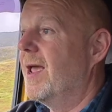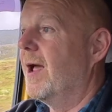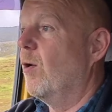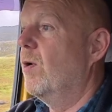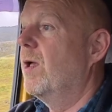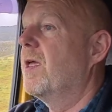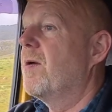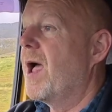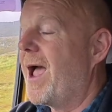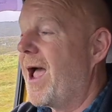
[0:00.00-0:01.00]
now
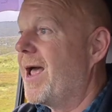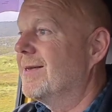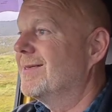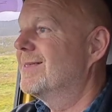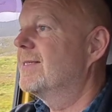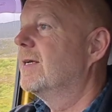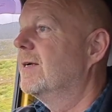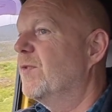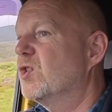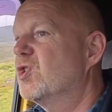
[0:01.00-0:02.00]
and
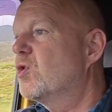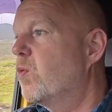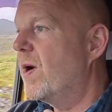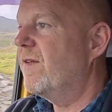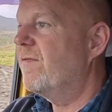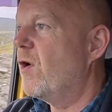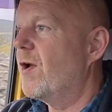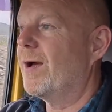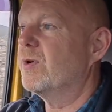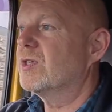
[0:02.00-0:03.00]
there's
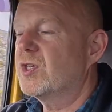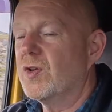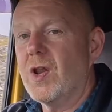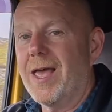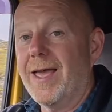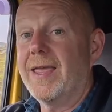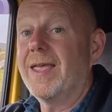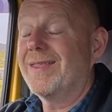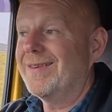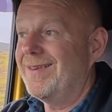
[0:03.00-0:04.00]
24-hour sunlight
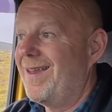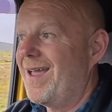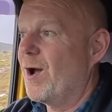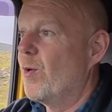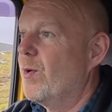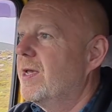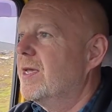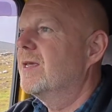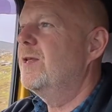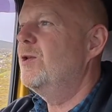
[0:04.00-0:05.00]
now.
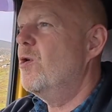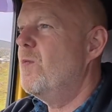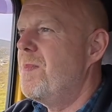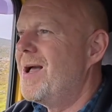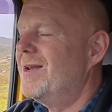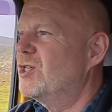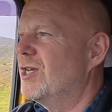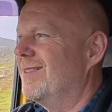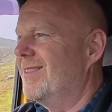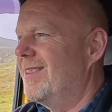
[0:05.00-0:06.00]
Can you
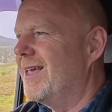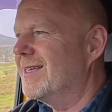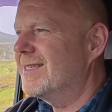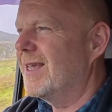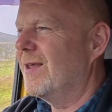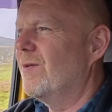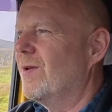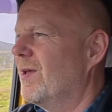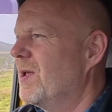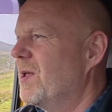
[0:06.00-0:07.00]
imagine this
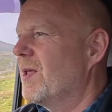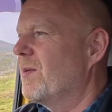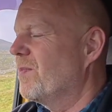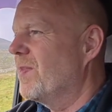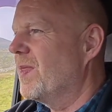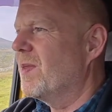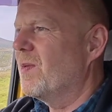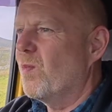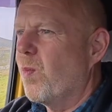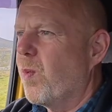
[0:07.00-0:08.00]
in
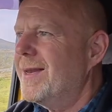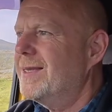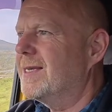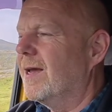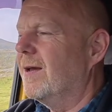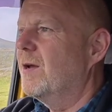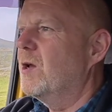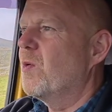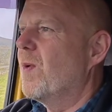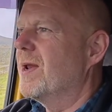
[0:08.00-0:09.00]
winter
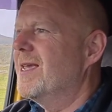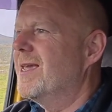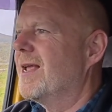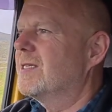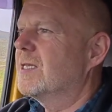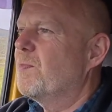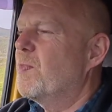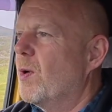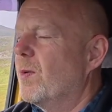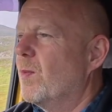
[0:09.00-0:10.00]
when you get to the
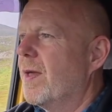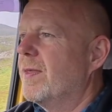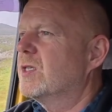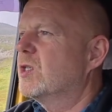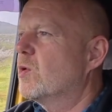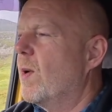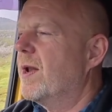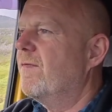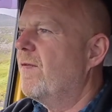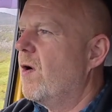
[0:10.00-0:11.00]
point where there's
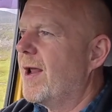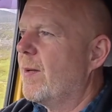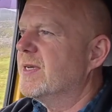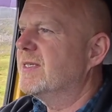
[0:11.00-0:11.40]
24-hour